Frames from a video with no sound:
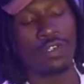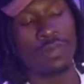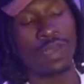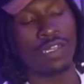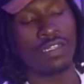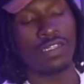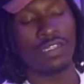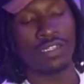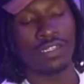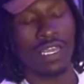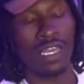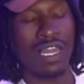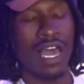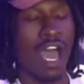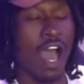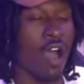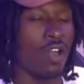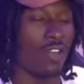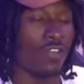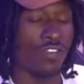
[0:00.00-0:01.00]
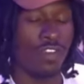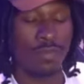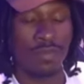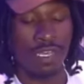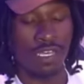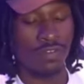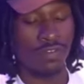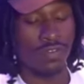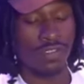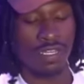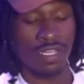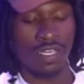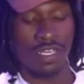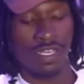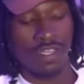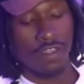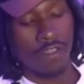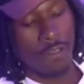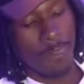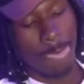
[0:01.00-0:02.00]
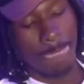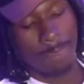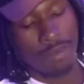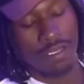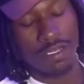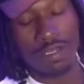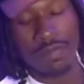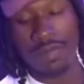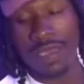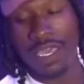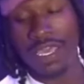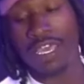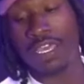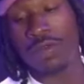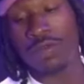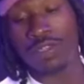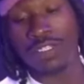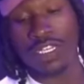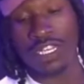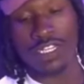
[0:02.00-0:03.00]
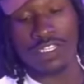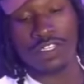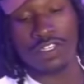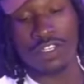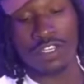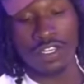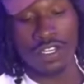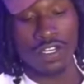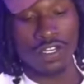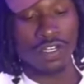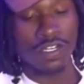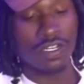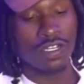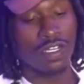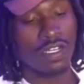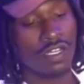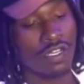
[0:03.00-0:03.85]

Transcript: was basically saying, like, all the females were saying the man was insecure,